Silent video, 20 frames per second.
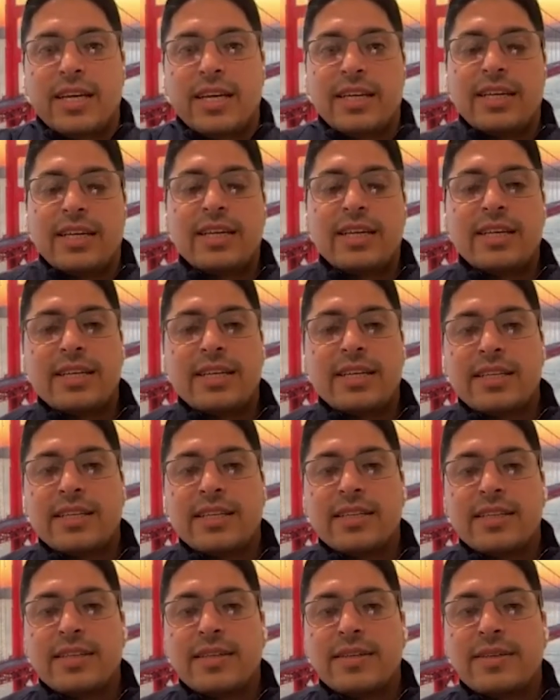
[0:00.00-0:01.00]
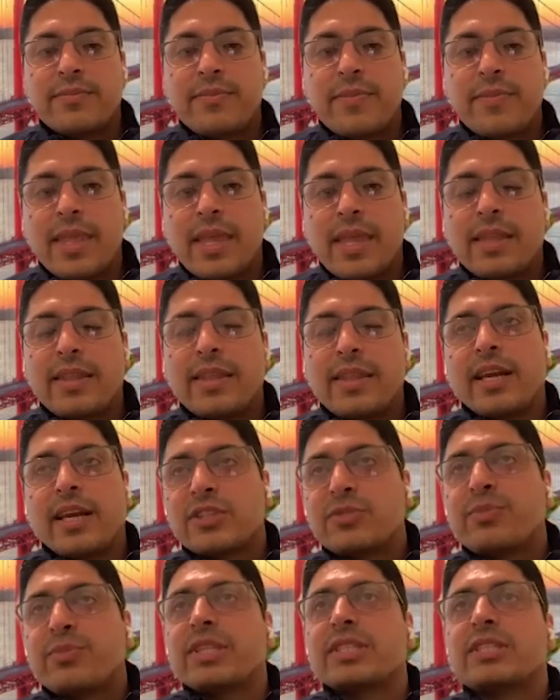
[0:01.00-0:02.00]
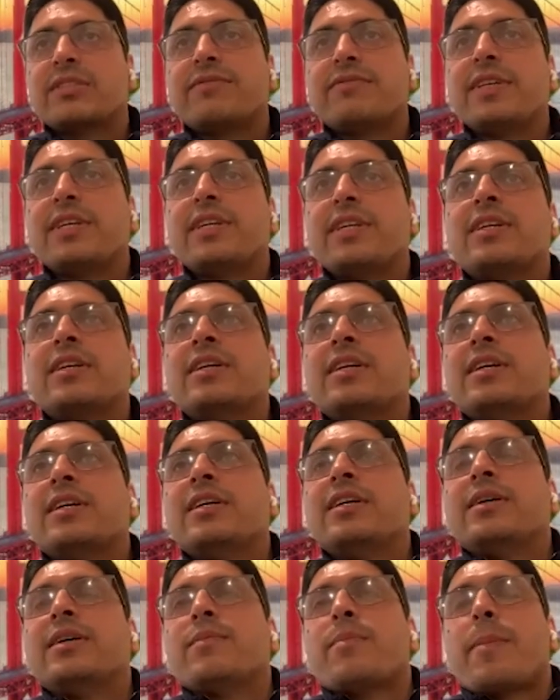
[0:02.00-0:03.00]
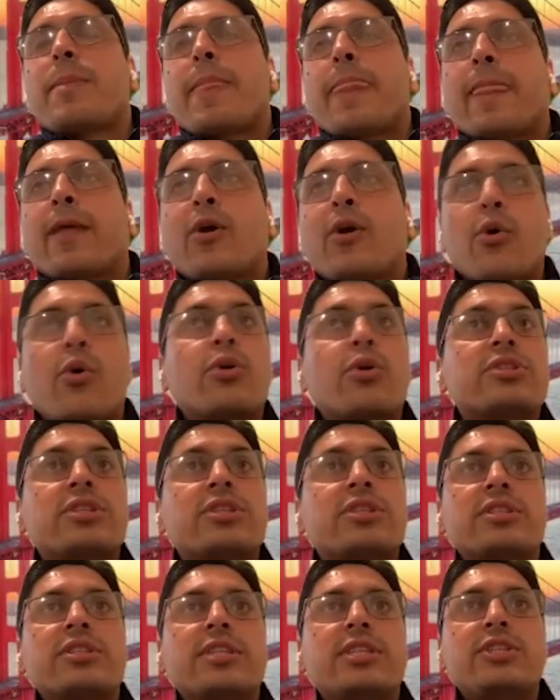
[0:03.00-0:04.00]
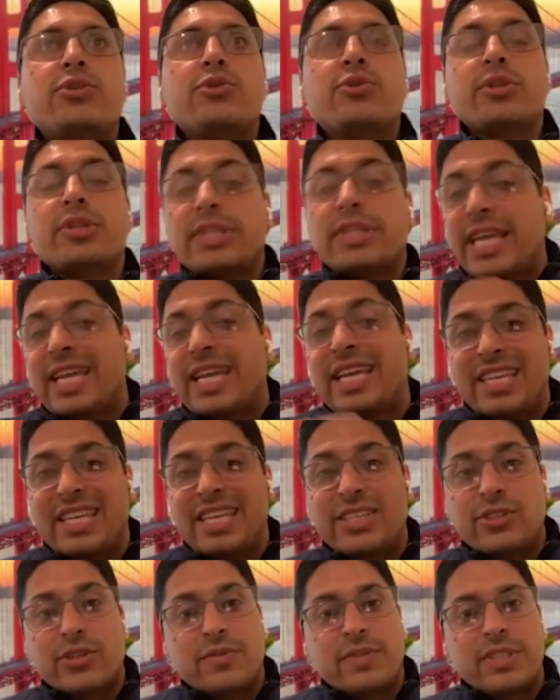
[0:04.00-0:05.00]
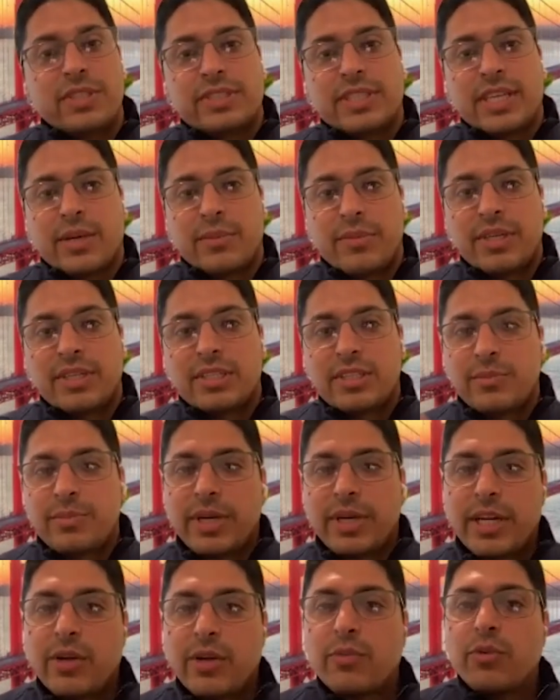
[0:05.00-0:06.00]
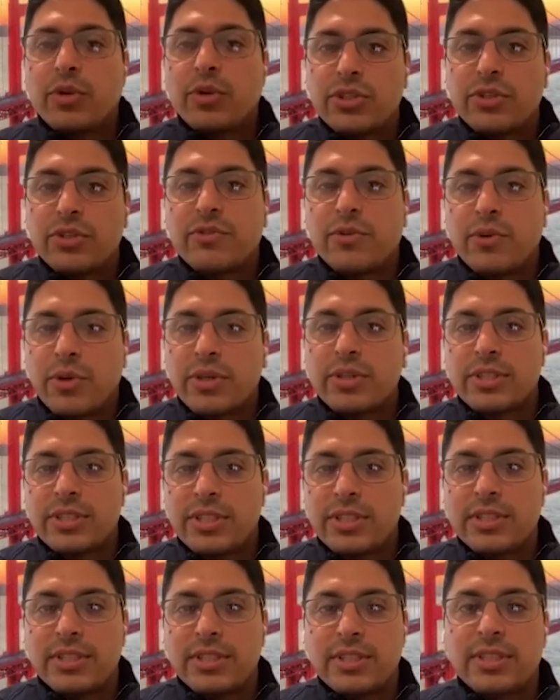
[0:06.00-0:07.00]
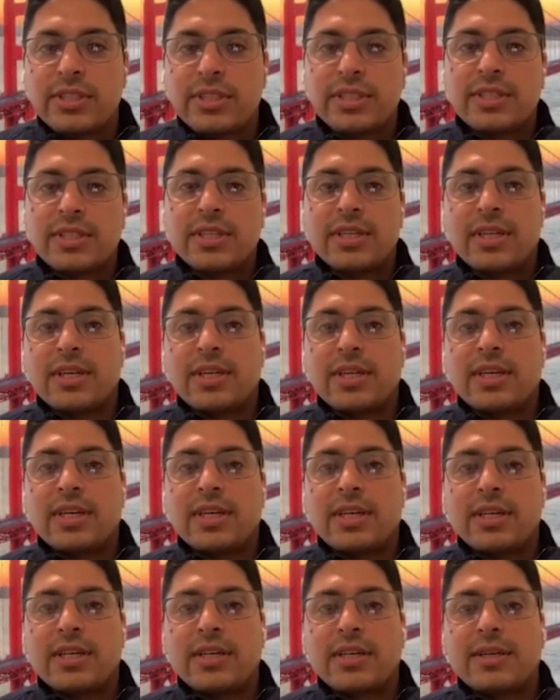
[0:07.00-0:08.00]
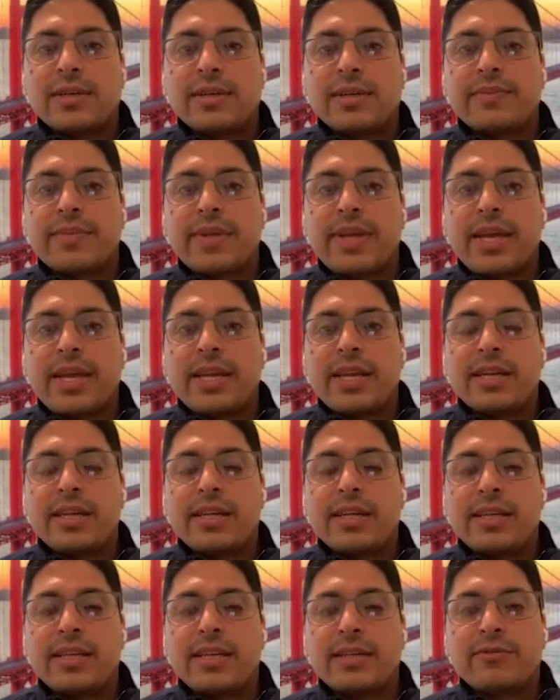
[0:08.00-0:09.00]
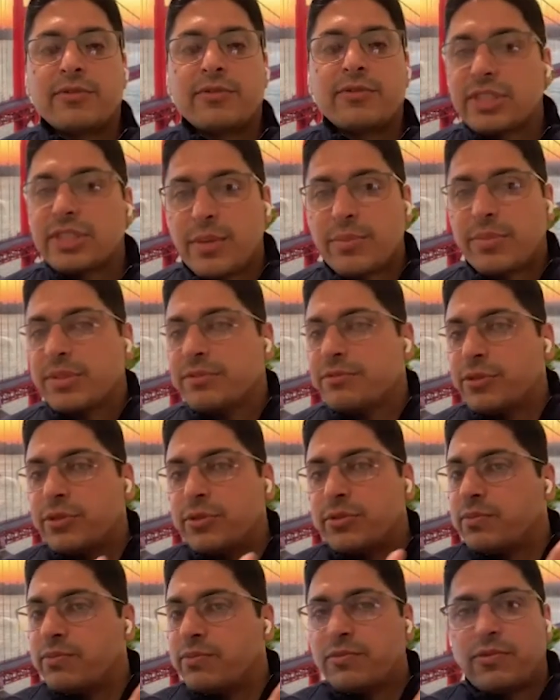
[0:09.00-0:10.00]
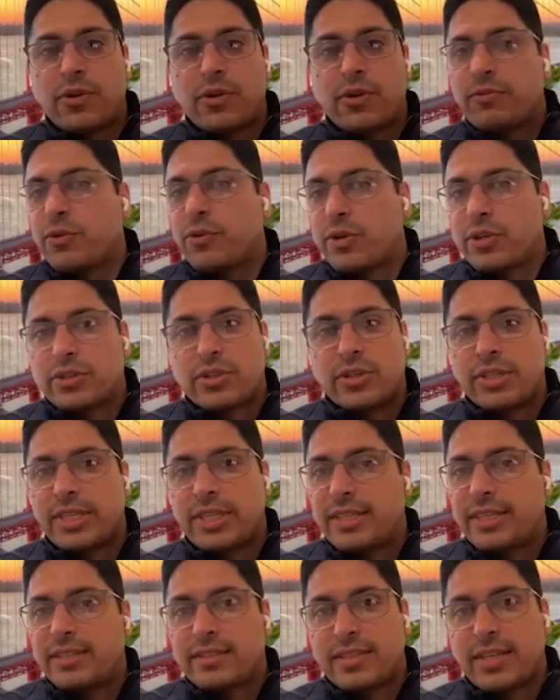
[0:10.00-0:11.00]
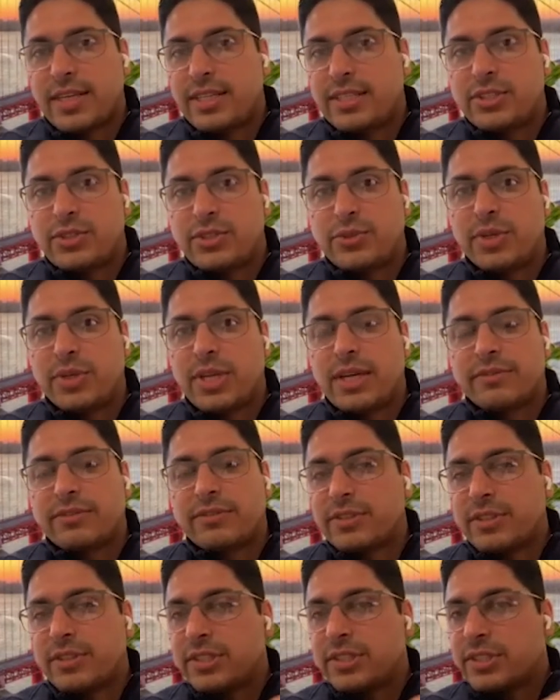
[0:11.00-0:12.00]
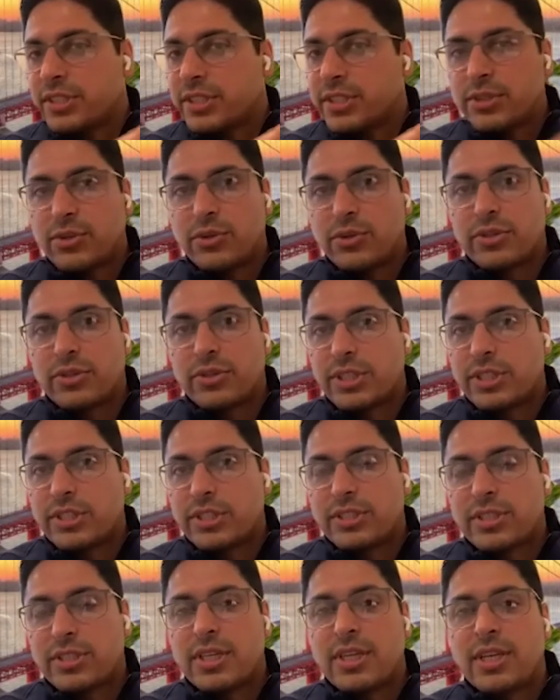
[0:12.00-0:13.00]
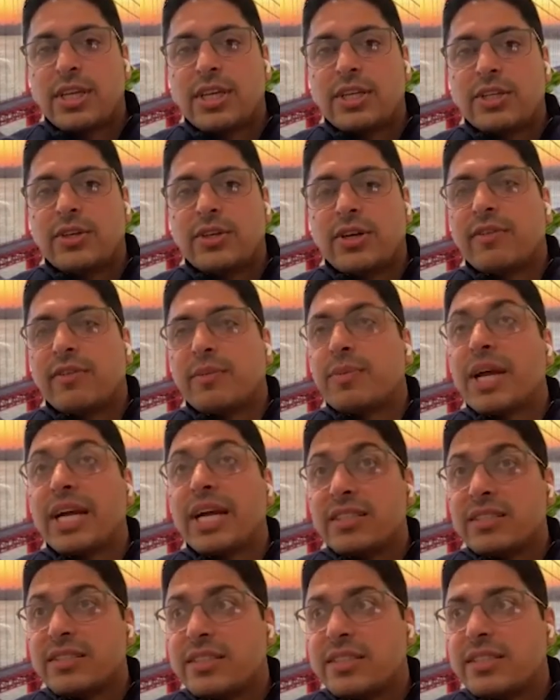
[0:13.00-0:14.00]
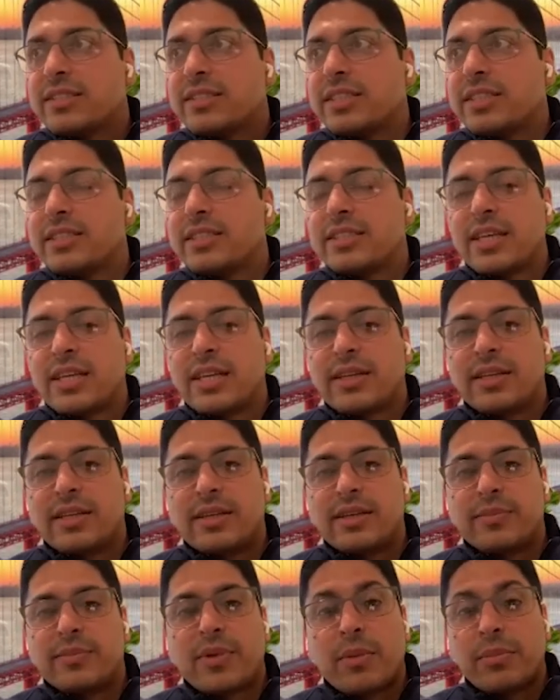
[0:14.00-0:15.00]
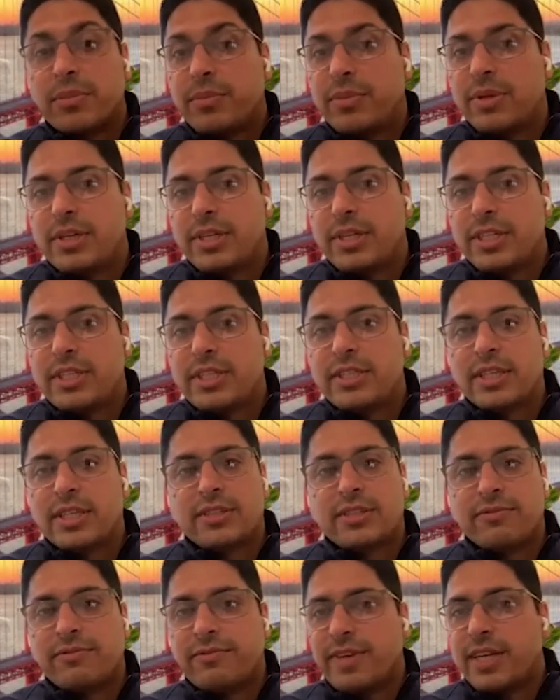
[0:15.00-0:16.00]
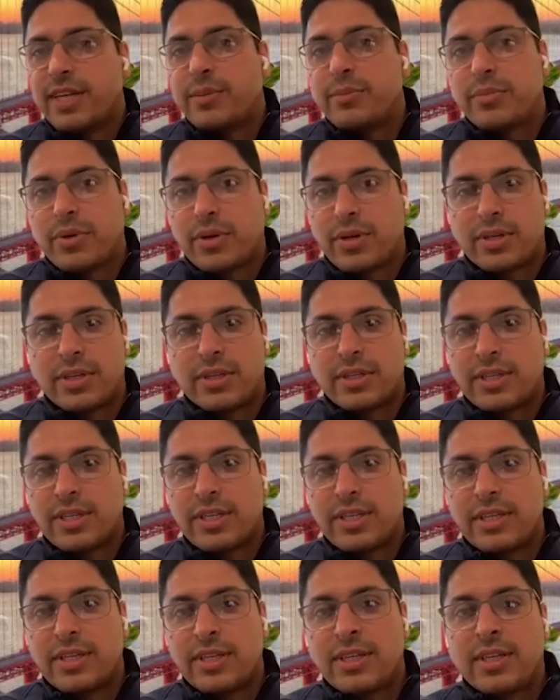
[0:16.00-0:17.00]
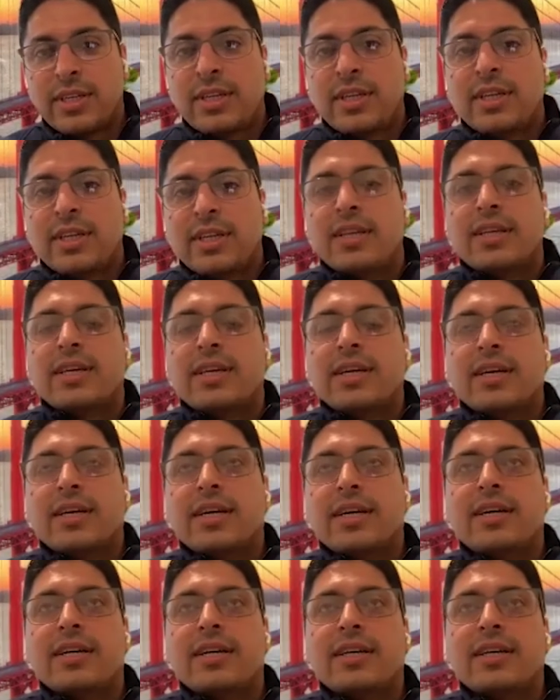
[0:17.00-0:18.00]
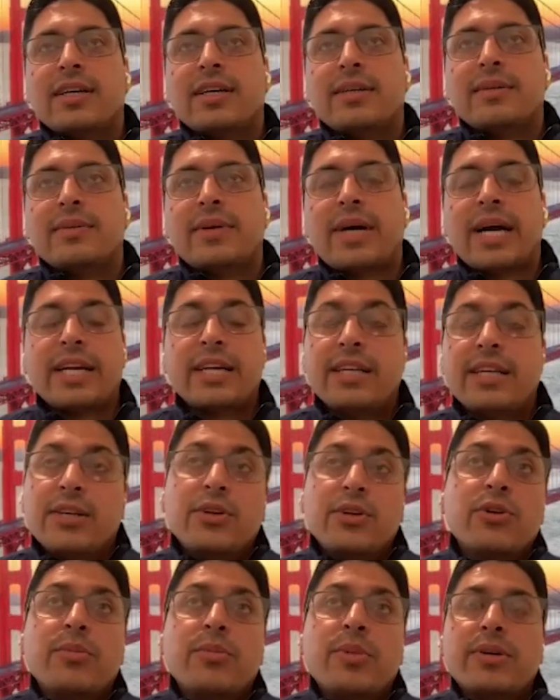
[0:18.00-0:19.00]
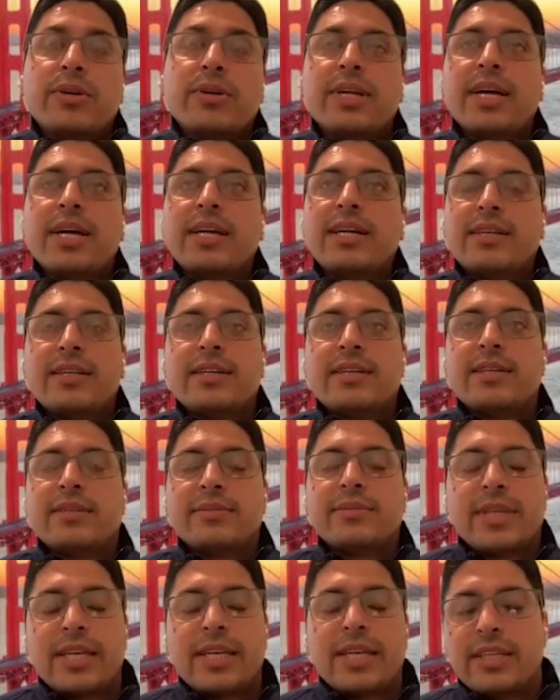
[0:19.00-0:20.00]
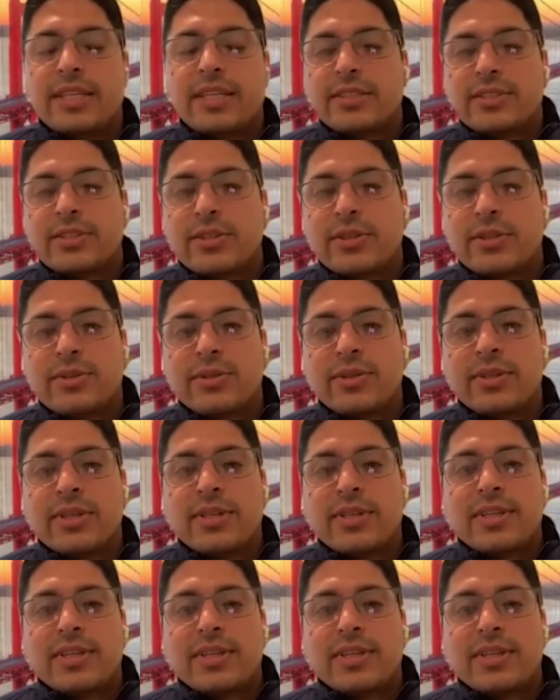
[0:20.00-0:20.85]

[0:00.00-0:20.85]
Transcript: And there are specific courses that you could take in each of these segments depending on what your focus is. For example, if you want to focus on data science, you will have statistics courses. You have applied statistics and probability. That's very important there. I didn't know about that 10 years ago.